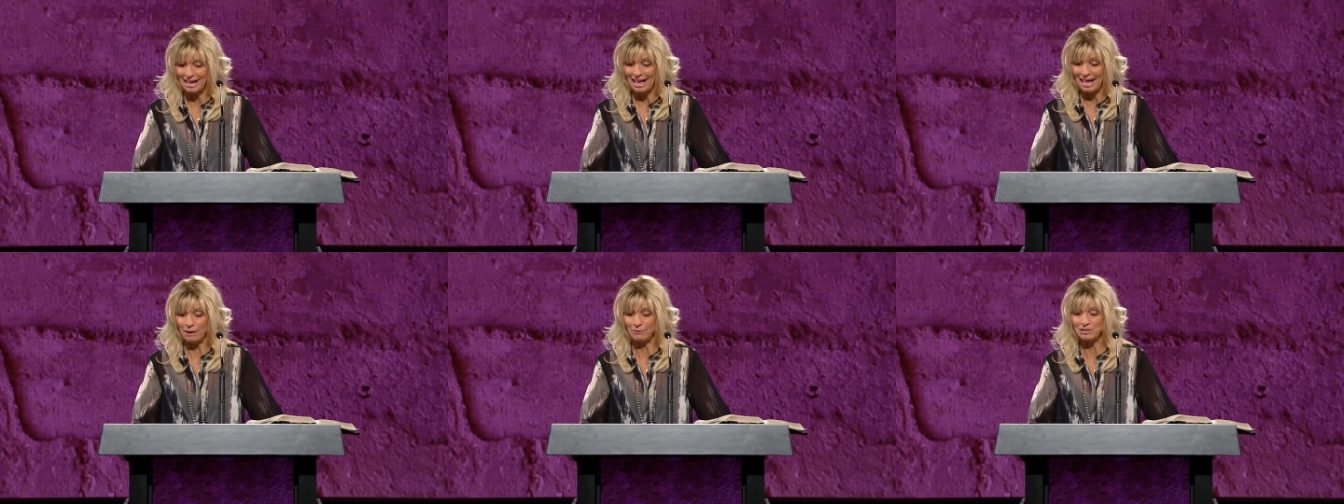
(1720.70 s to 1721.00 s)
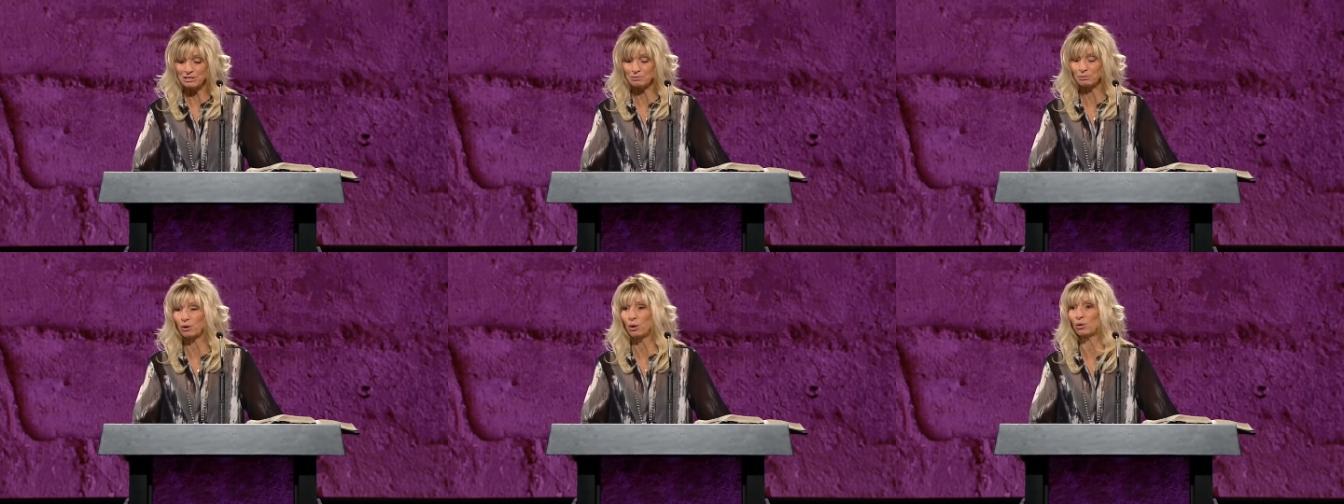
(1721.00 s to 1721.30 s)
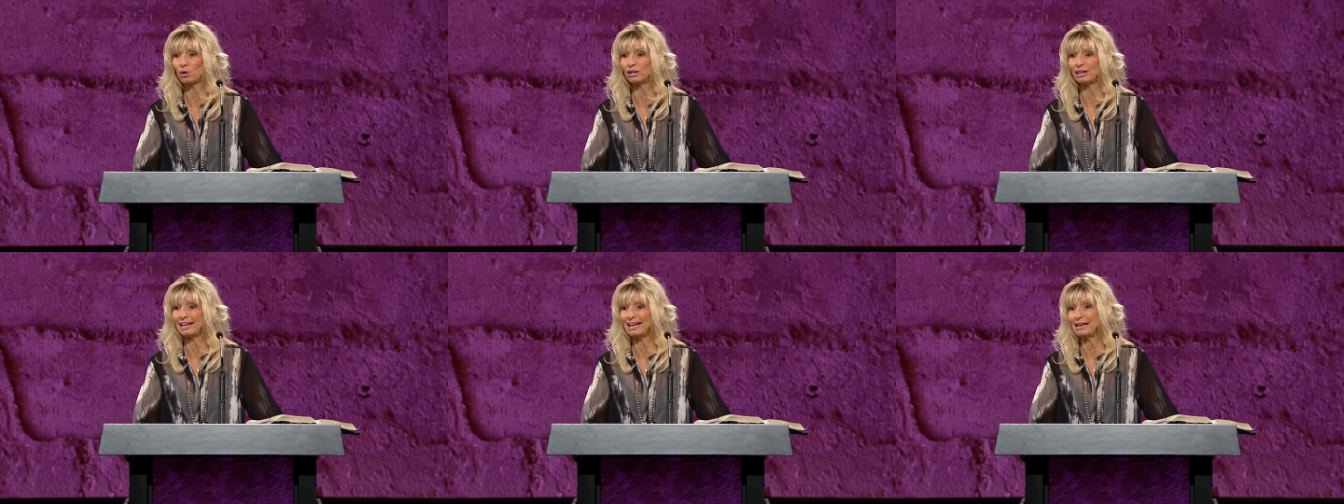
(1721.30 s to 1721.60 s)
It was
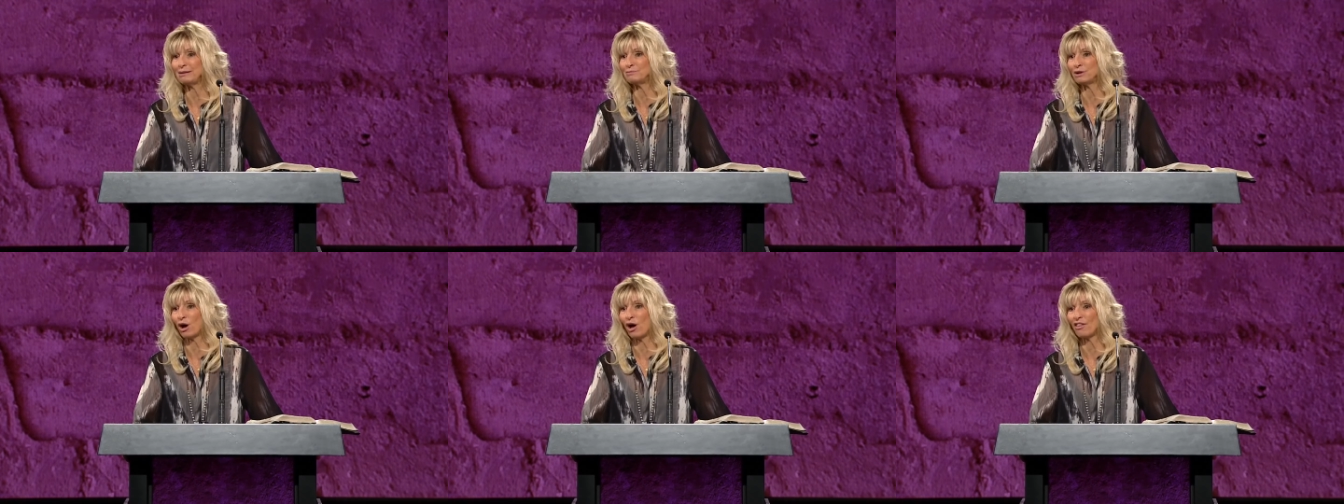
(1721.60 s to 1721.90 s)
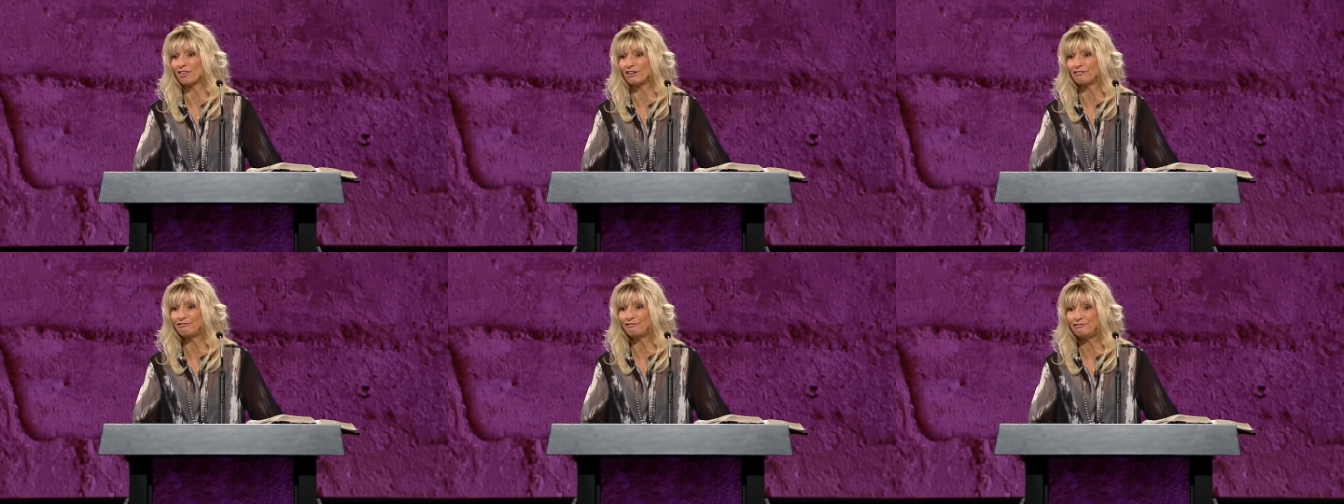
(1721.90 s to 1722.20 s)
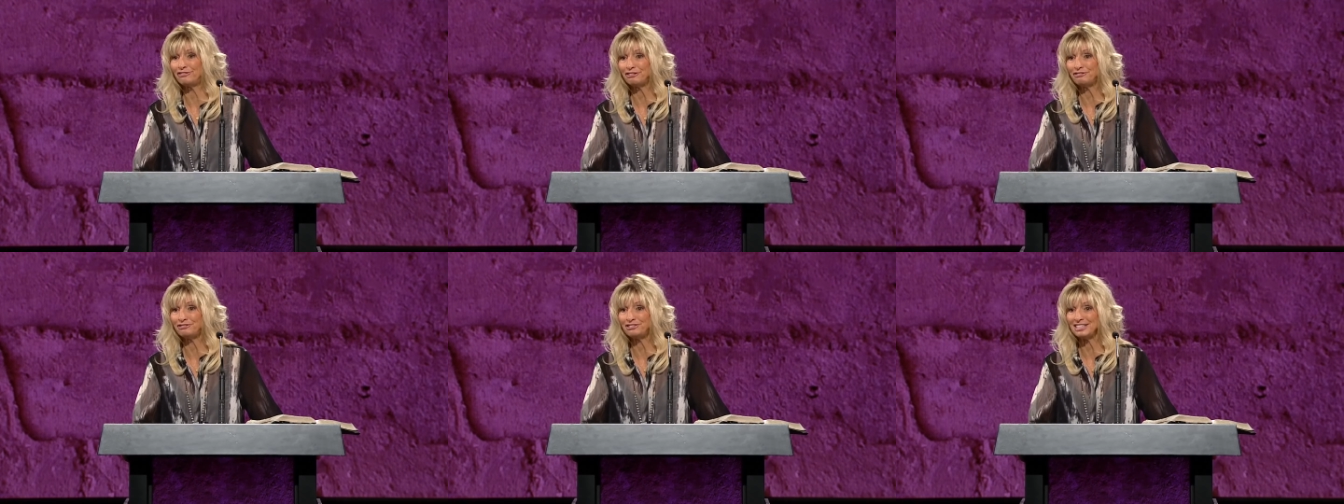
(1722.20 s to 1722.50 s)
proclaimed on the
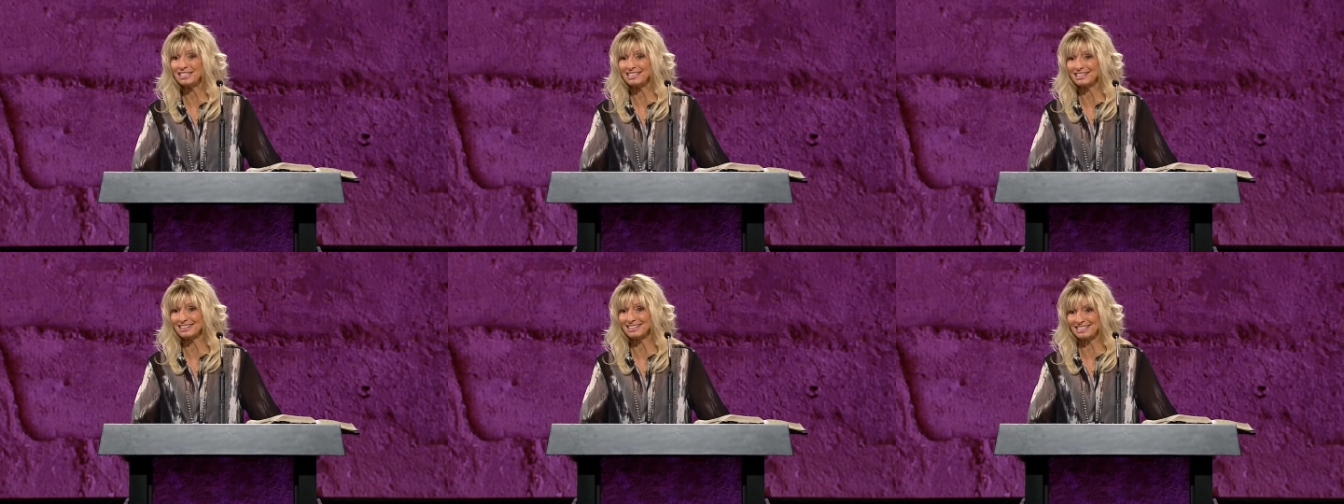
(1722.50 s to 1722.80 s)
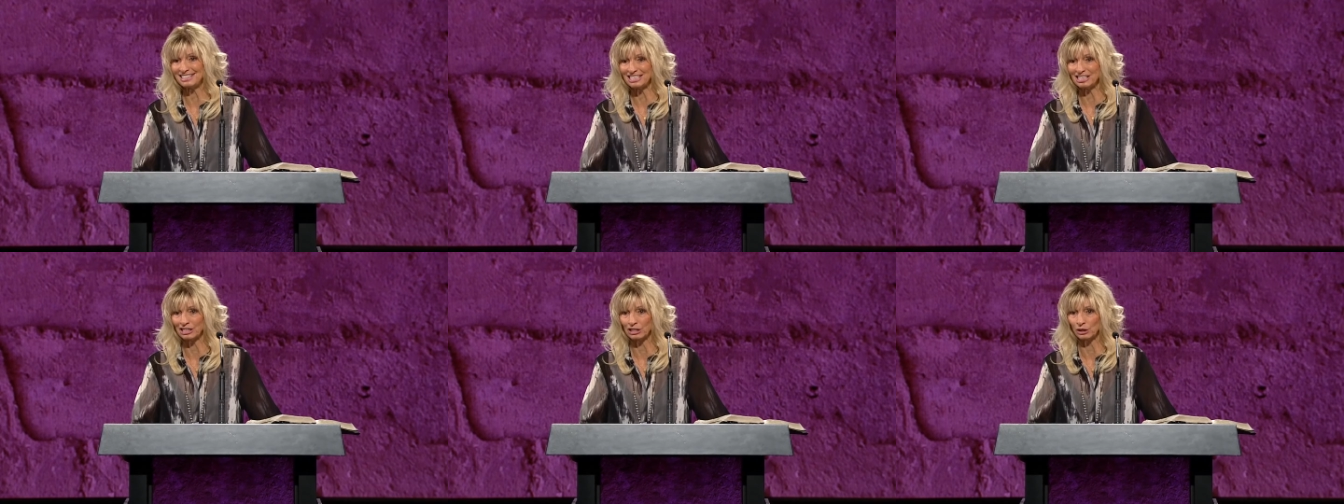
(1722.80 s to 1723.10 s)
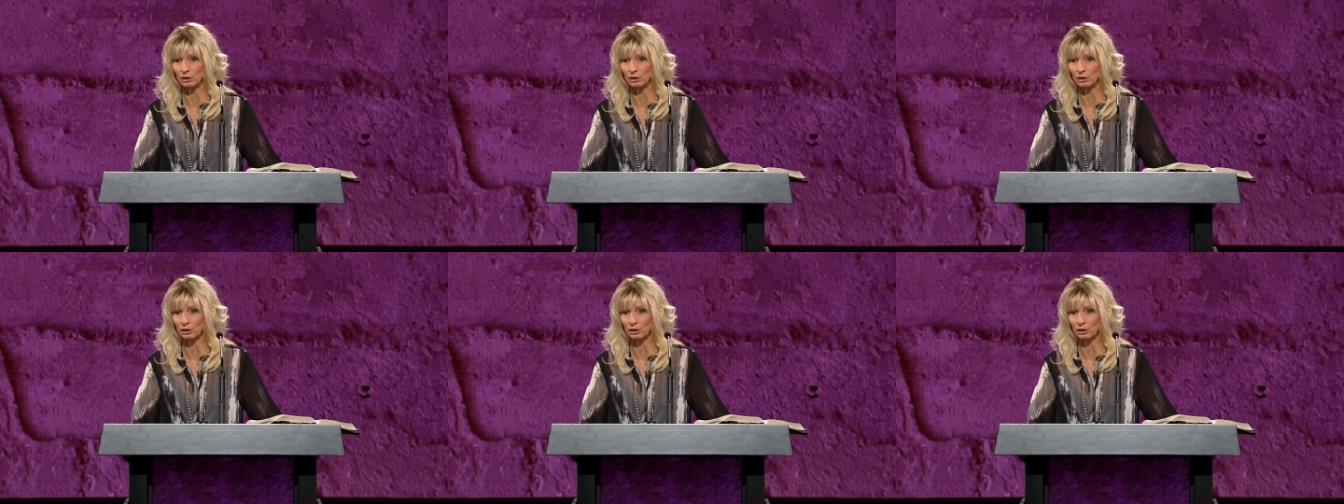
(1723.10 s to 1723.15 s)
50th year.